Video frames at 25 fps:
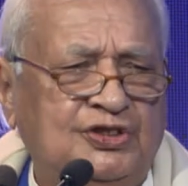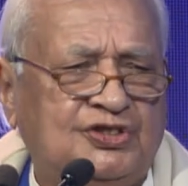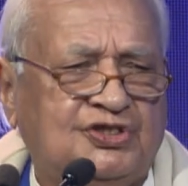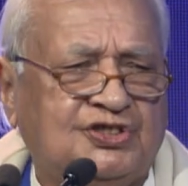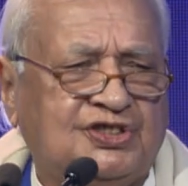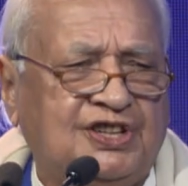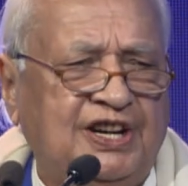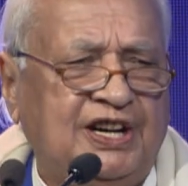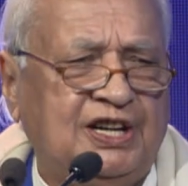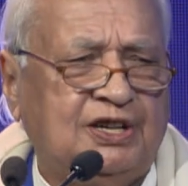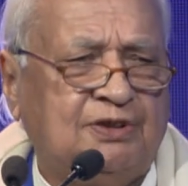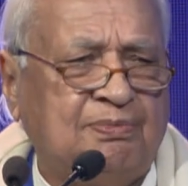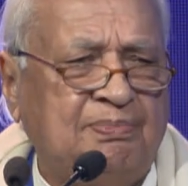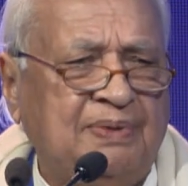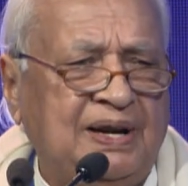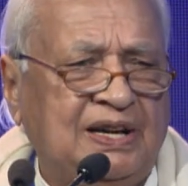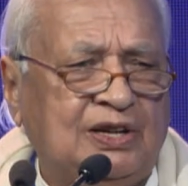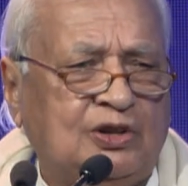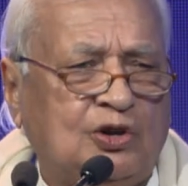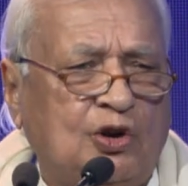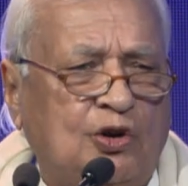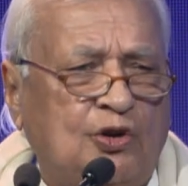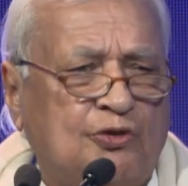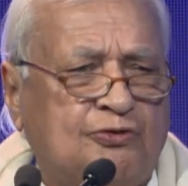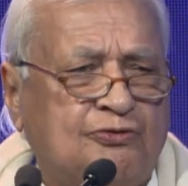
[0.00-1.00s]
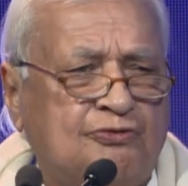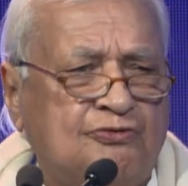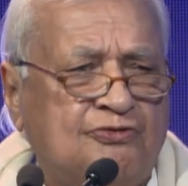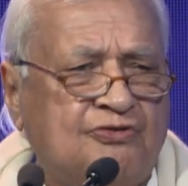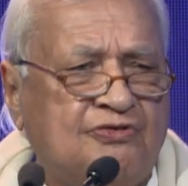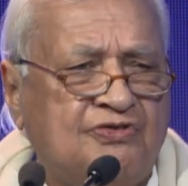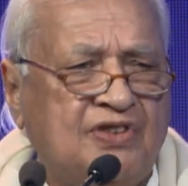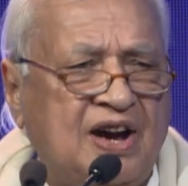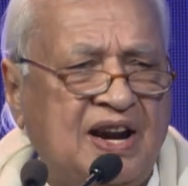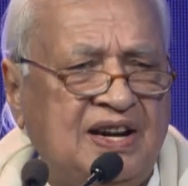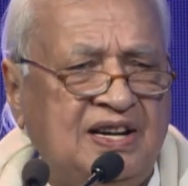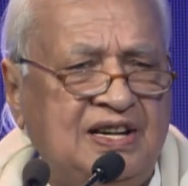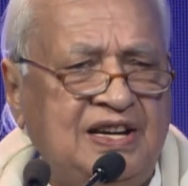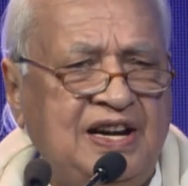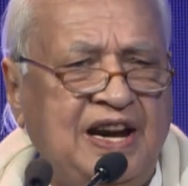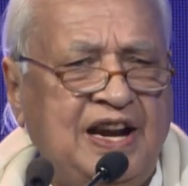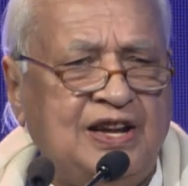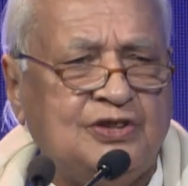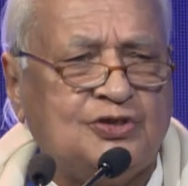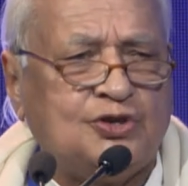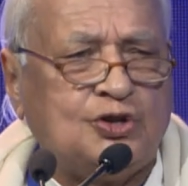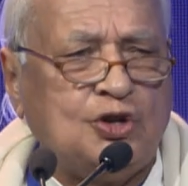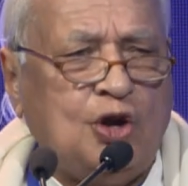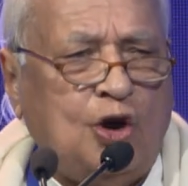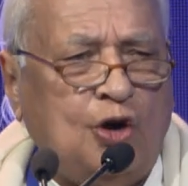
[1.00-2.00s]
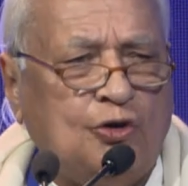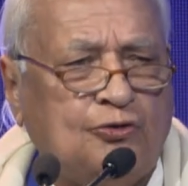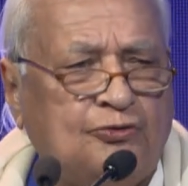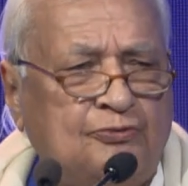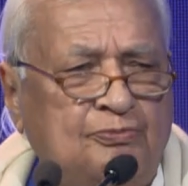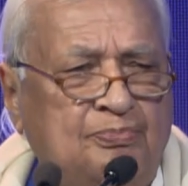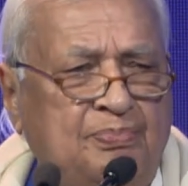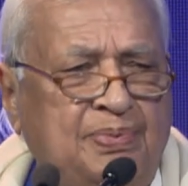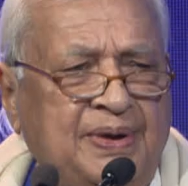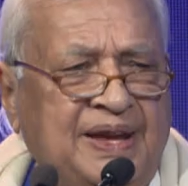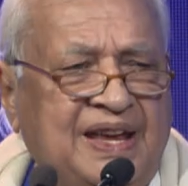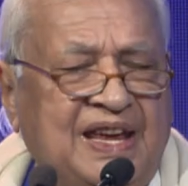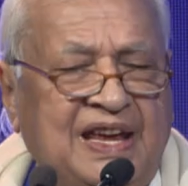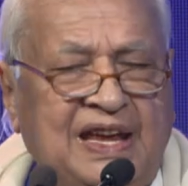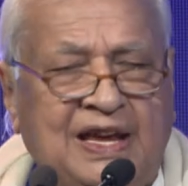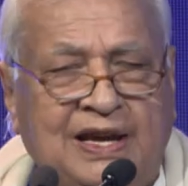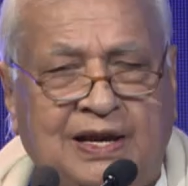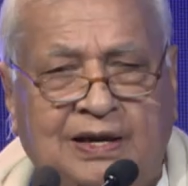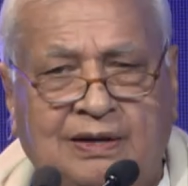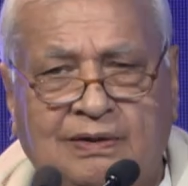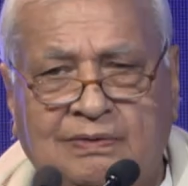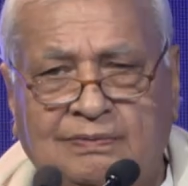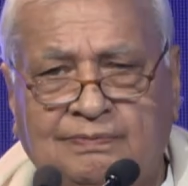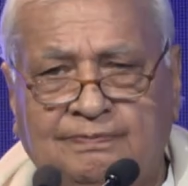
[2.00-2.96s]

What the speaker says: statement of oneness of being.